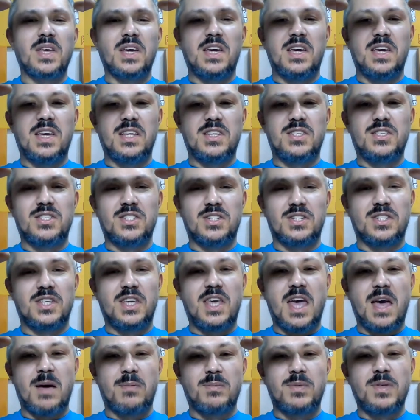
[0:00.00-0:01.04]
it just
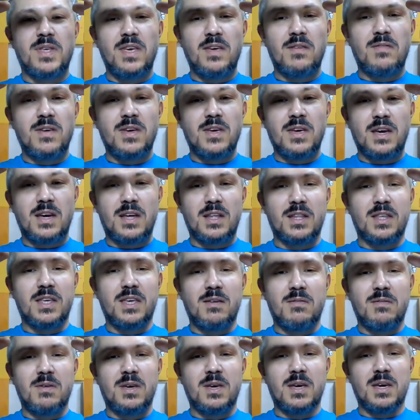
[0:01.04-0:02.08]
kept giving and
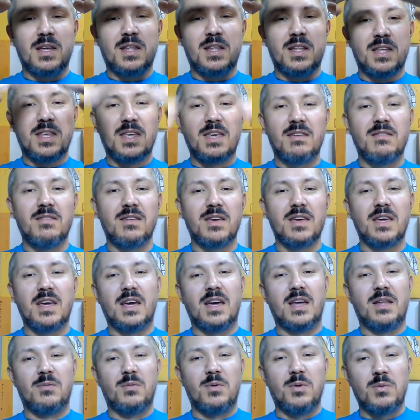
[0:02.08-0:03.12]
giving and giving,
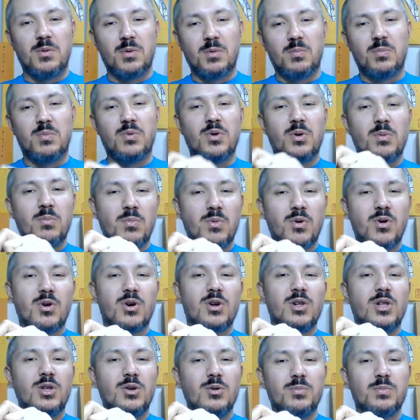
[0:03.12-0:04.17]
and we would put more
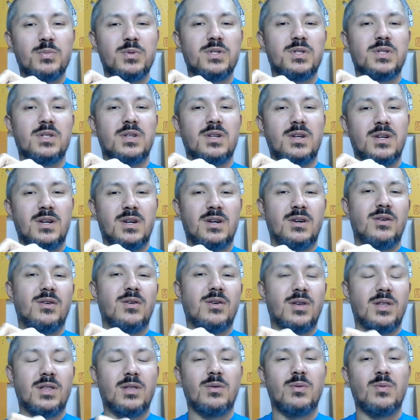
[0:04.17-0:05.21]
loops
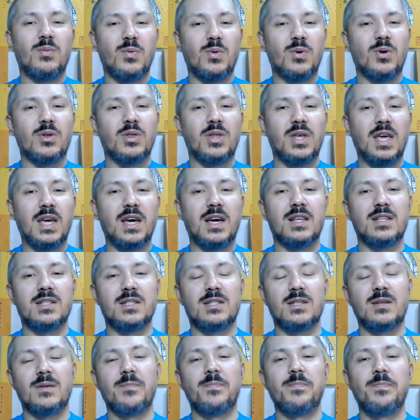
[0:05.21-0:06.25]
on the
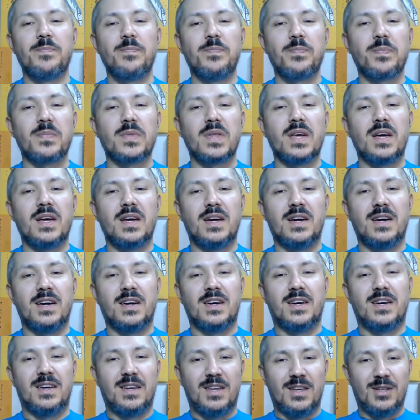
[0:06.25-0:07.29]
ends
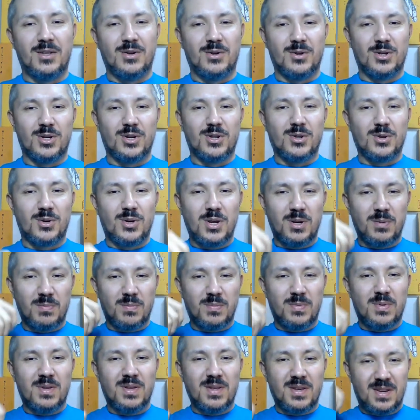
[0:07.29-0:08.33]
in order to keep
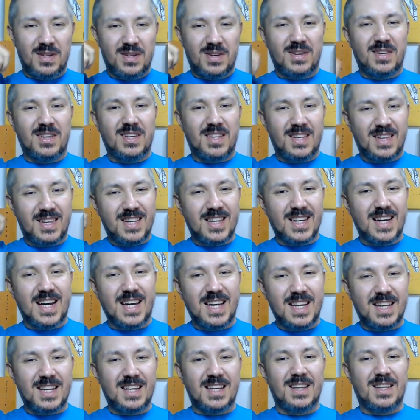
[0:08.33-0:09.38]
it
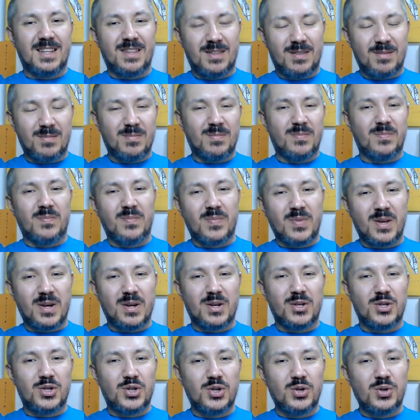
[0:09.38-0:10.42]
tight and
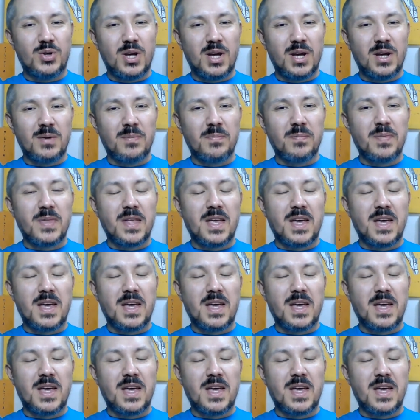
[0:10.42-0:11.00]
shooting.